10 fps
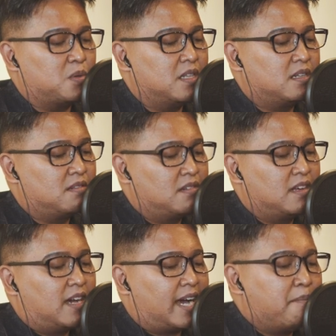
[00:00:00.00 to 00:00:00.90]
to eat.
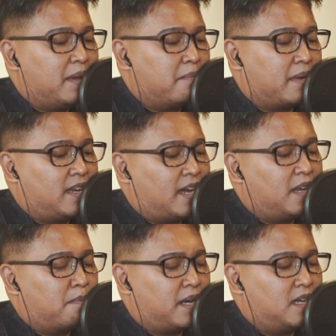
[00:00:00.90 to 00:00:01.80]
I made my
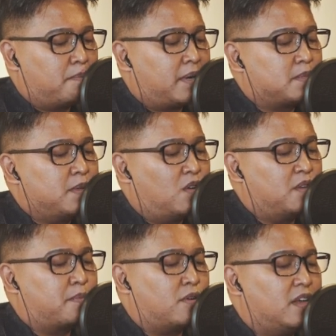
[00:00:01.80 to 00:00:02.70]
dining partner pass me all
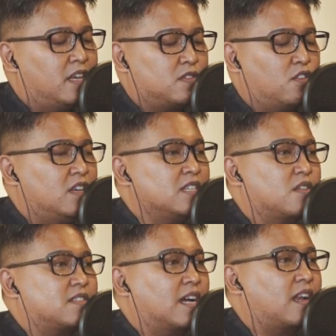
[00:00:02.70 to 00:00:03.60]
the prawn heads for ease
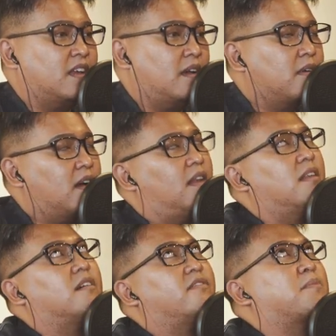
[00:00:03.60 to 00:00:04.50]
of suckling. I'm gonna
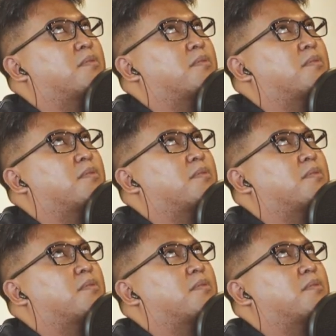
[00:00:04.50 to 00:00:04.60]
love the